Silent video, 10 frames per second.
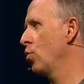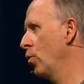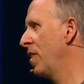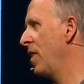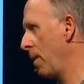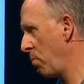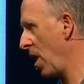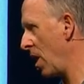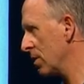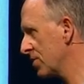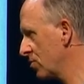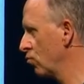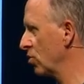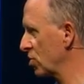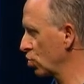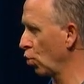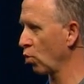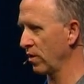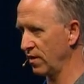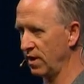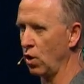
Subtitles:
with their past through restoring the